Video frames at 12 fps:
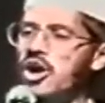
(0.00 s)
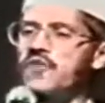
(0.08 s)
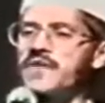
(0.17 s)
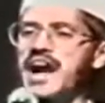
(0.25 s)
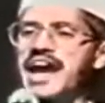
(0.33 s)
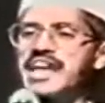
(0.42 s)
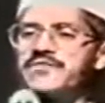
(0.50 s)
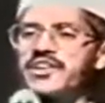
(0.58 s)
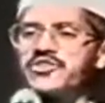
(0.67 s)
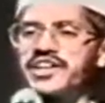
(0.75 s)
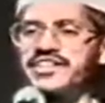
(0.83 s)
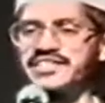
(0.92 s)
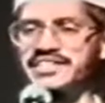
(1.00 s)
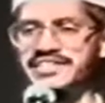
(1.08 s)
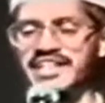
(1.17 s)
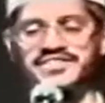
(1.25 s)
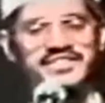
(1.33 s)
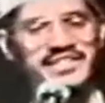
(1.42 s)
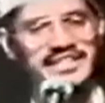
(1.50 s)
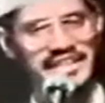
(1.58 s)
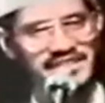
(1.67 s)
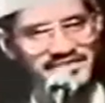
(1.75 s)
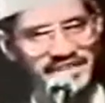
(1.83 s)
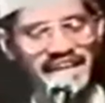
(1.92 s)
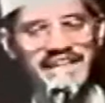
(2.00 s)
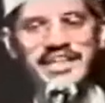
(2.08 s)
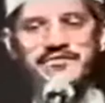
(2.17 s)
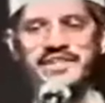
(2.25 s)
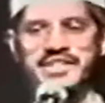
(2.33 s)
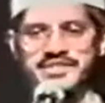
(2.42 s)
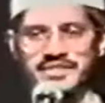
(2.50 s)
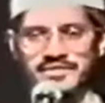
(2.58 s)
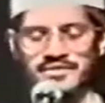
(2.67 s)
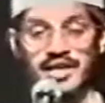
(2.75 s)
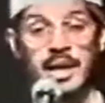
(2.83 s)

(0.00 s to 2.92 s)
of IRF Educational Trust, it's a correct definition.